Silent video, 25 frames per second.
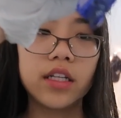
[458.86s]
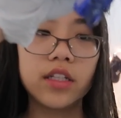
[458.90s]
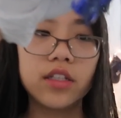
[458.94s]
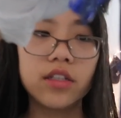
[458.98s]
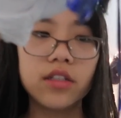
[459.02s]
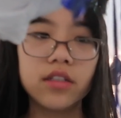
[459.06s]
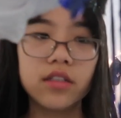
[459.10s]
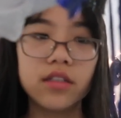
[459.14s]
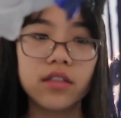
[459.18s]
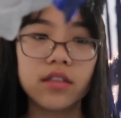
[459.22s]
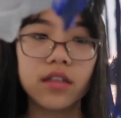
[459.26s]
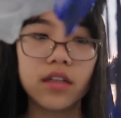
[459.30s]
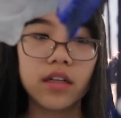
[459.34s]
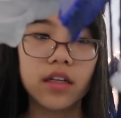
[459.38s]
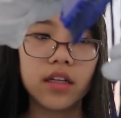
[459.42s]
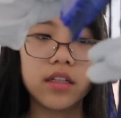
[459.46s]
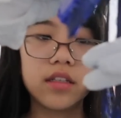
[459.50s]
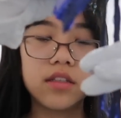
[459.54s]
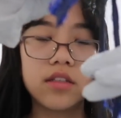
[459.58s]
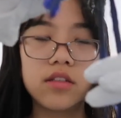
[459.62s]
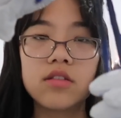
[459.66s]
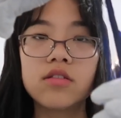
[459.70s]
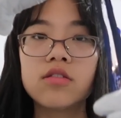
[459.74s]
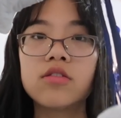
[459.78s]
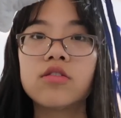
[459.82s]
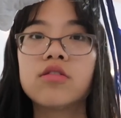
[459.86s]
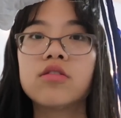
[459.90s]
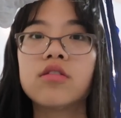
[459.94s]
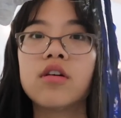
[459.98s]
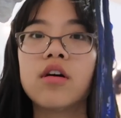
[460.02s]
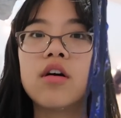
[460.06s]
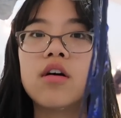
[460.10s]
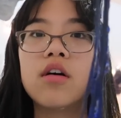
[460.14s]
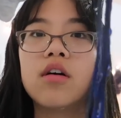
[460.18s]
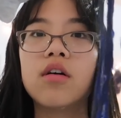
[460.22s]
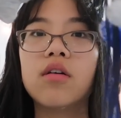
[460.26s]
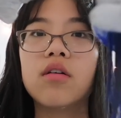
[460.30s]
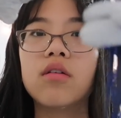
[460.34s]
It just, it's
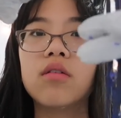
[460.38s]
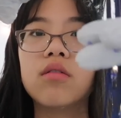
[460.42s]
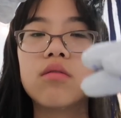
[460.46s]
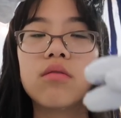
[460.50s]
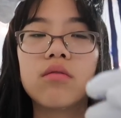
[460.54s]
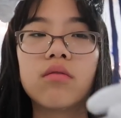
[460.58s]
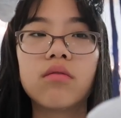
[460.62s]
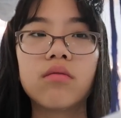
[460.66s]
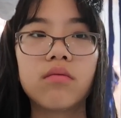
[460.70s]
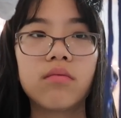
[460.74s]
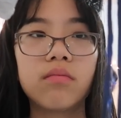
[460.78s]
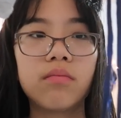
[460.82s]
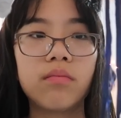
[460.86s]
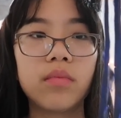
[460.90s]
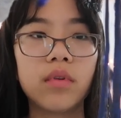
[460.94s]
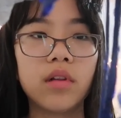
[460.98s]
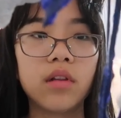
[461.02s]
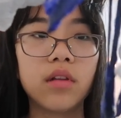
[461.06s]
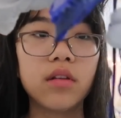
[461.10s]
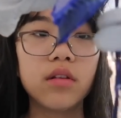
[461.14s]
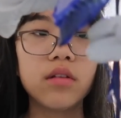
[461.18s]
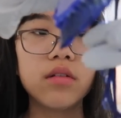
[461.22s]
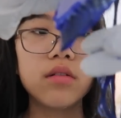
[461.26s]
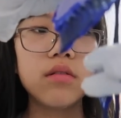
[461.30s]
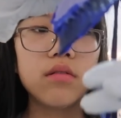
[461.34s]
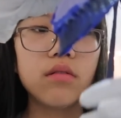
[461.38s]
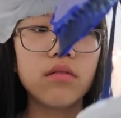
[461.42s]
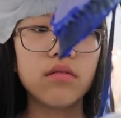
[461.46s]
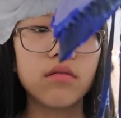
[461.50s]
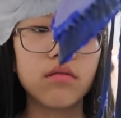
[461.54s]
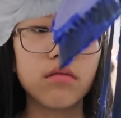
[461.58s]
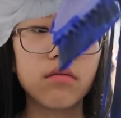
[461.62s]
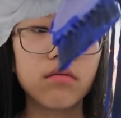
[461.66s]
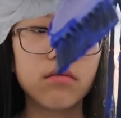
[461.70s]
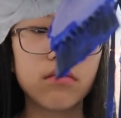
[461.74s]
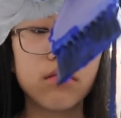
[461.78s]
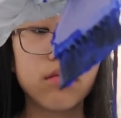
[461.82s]
so blue.